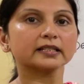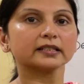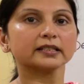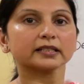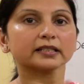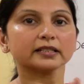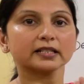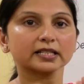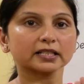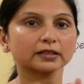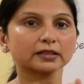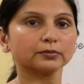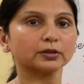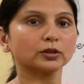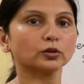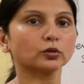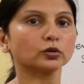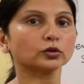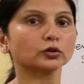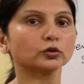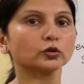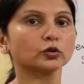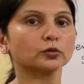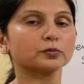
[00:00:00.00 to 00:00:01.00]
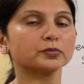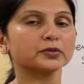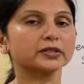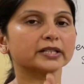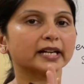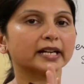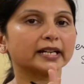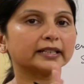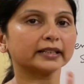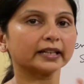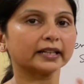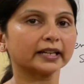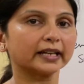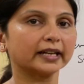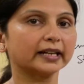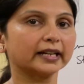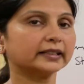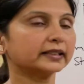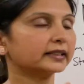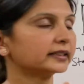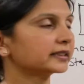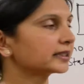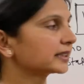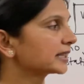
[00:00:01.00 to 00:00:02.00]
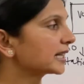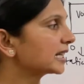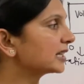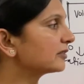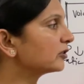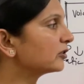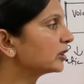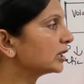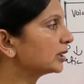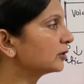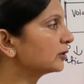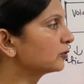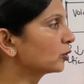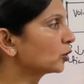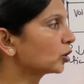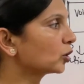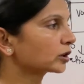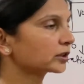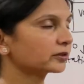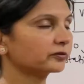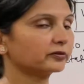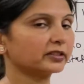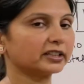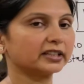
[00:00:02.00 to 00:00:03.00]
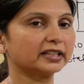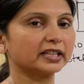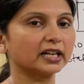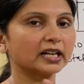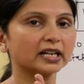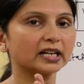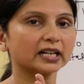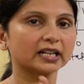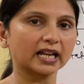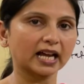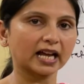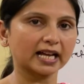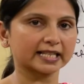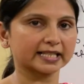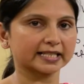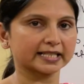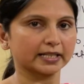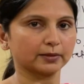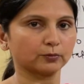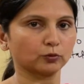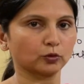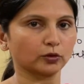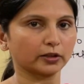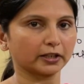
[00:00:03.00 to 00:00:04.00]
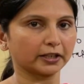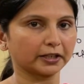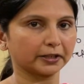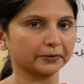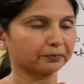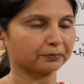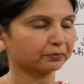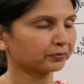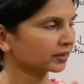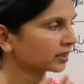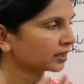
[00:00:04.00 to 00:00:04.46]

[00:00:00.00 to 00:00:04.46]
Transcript: it doesn't belong to object, and it can be invoked with the class name only.